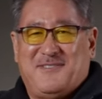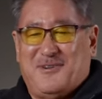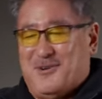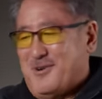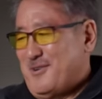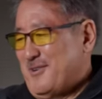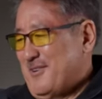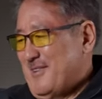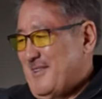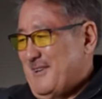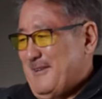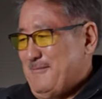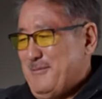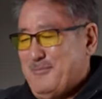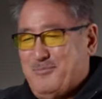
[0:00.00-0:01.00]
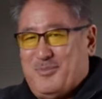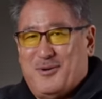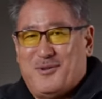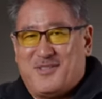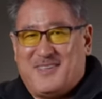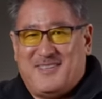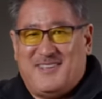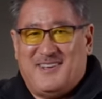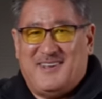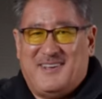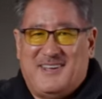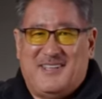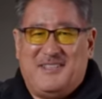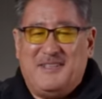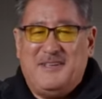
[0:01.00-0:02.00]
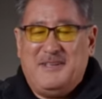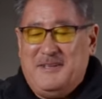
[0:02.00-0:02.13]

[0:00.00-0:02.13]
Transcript: order it up and bolt it on.